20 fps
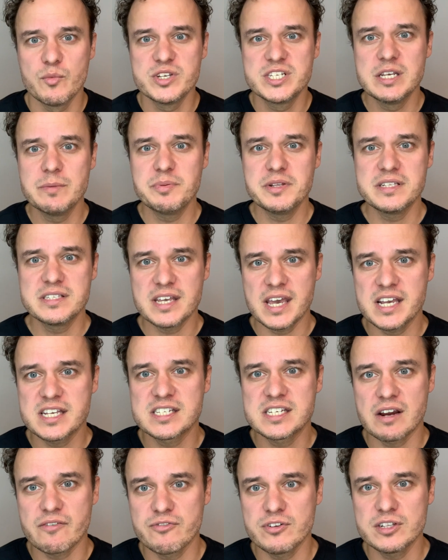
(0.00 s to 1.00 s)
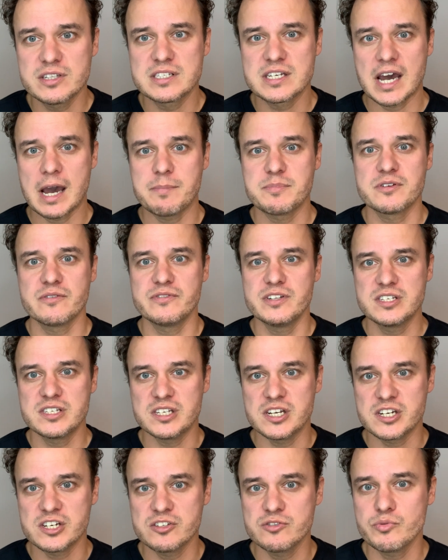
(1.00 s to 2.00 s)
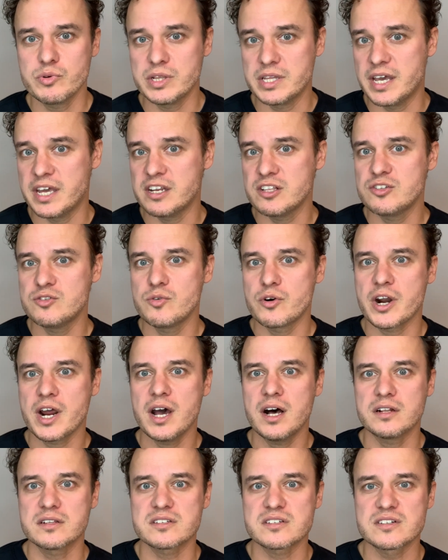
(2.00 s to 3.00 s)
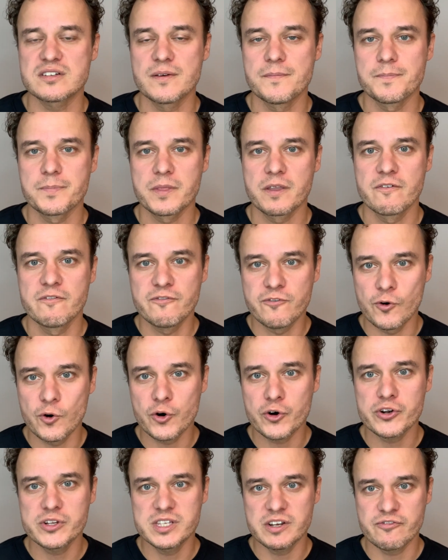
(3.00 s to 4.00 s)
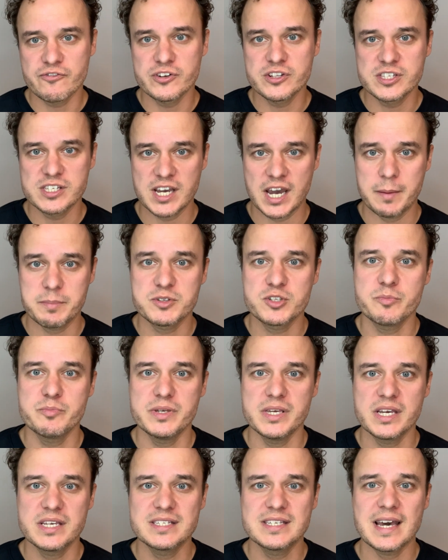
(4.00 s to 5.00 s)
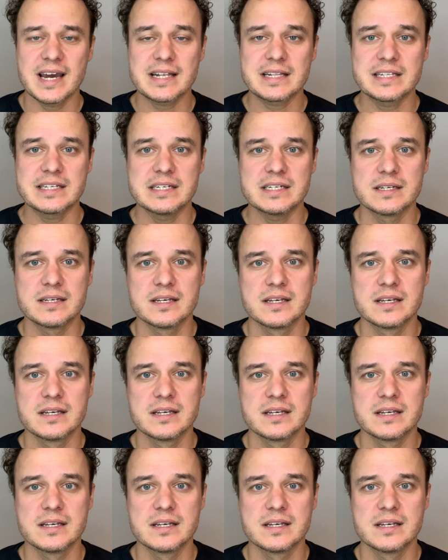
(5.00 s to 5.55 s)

simply take several types of decisions related to our health. 4 different types to be exactly.